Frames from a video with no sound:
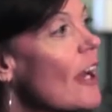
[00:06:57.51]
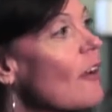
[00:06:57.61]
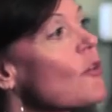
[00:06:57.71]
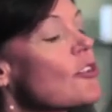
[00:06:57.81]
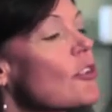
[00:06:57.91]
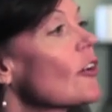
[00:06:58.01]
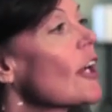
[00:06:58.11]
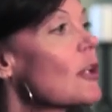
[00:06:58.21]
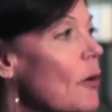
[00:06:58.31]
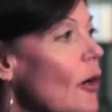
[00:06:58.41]
and was there
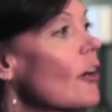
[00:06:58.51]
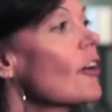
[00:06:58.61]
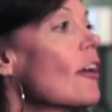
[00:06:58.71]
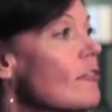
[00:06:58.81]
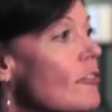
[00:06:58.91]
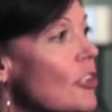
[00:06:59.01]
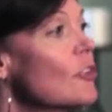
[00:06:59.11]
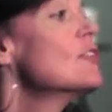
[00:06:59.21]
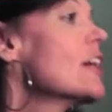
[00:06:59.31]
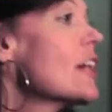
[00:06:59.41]
any part of
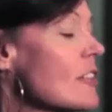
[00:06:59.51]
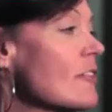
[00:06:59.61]
you as a